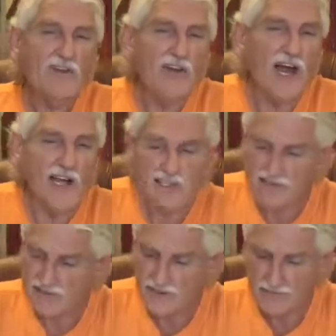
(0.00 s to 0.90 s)
you
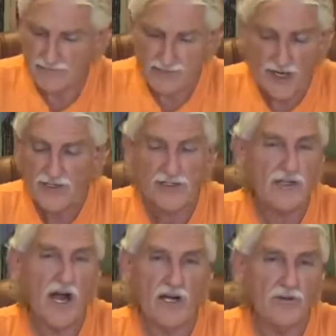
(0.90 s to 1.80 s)
guys. It's a pleasure
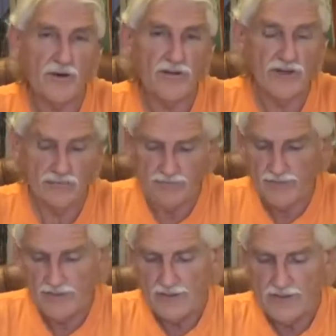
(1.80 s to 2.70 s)
talking with you.
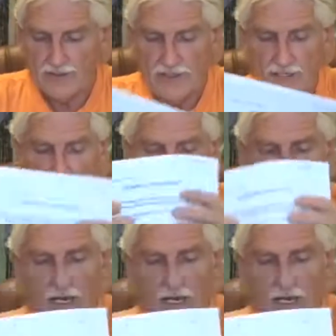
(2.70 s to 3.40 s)
And you're